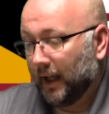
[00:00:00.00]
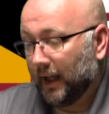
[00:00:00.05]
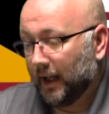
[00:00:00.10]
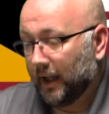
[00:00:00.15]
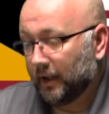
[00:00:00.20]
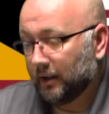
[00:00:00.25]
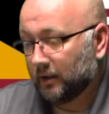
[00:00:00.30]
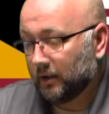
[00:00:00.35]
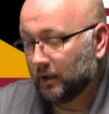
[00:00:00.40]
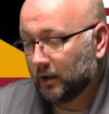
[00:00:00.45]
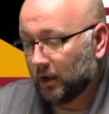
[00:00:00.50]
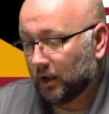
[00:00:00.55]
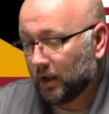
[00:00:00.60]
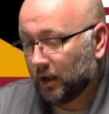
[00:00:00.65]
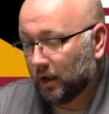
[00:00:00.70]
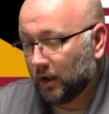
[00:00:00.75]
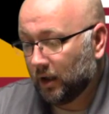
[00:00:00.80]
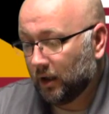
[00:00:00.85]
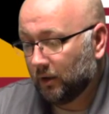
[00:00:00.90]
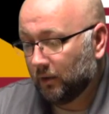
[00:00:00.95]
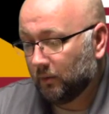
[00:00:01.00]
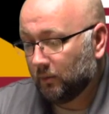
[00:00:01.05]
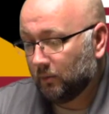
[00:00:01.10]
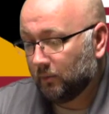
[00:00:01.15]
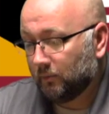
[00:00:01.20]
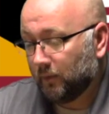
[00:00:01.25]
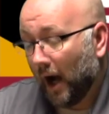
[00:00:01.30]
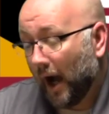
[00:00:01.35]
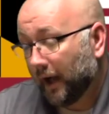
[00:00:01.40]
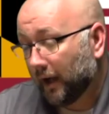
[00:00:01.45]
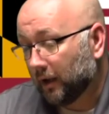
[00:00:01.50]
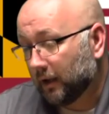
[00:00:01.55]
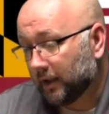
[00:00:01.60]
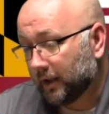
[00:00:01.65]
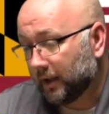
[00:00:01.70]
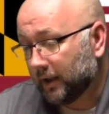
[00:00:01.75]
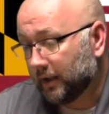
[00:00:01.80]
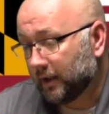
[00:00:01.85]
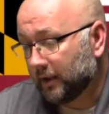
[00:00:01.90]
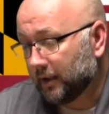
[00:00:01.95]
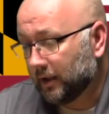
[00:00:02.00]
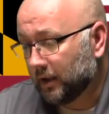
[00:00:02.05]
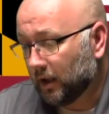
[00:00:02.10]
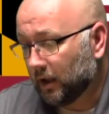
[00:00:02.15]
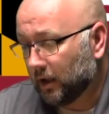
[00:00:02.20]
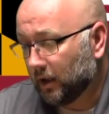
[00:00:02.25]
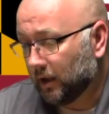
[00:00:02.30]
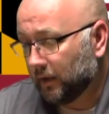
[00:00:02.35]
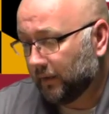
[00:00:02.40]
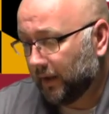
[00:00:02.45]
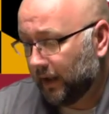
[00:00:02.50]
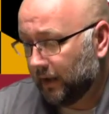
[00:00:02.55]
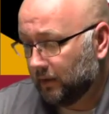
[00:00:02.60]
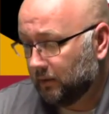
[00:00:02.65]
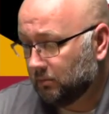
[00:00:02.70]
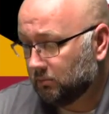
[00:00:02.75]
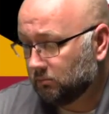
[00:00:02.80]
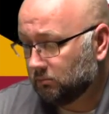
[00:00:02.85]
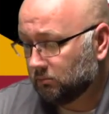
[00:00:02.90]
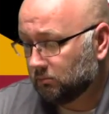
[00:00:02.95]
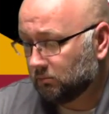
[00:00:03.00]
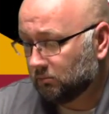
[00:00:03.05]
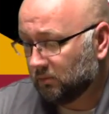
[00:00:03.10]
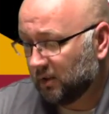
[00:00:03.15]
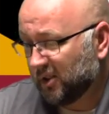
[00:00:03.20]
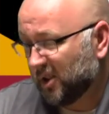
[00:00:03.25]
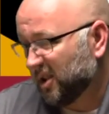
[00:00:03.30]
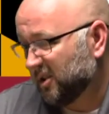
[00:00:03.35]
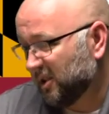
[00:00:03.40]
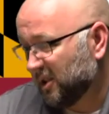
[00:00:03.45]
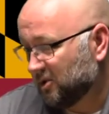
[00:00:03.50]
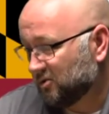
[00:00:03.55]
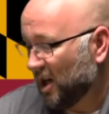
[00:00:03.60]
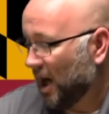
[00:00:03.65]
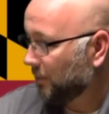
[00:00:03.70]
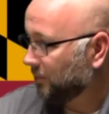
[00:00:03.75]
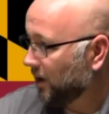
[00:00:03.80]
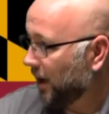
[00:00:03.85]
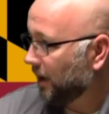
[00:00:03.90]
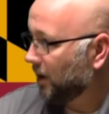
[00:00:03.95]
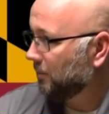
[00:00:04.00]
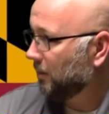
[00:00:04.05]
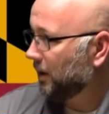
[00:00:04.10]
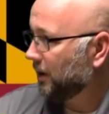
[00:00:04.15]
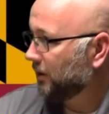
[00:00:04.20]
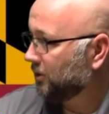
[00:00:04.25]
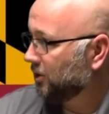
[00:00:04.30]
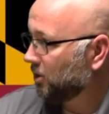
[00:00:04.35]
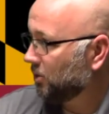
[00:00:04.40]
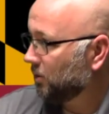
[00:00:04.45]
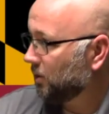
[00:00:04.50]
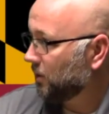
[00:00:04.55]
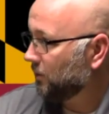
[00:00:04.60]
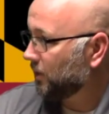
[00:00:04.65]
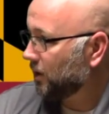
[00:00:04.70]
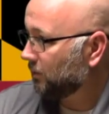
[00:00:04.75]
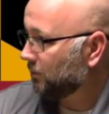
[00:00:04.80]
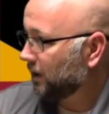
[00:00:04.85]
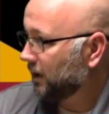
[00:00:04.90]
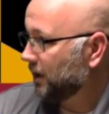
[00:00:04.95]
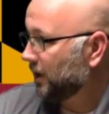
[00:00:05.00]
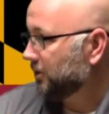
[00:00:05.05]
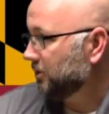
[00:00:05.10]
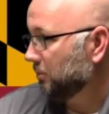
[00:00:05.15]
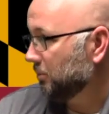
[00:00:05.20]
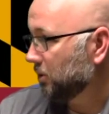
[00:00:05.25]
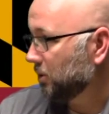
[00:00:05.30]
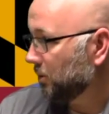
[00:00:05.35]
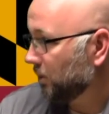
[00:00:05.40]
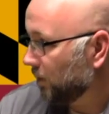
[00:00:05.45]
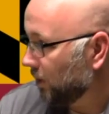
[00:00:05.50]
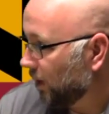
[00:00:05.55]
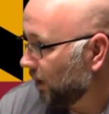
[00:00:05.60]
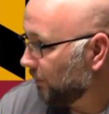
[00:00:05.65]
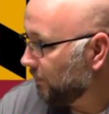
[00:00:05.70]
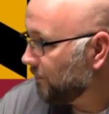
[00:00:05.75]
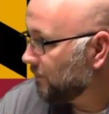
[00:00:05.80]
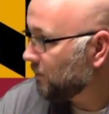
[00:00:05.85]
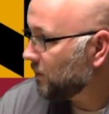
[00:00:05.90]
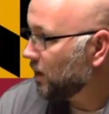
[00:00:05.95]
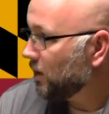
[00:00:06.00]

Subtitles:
And finally, they essentially strapped dynamite to her in front of her kids and blew her up.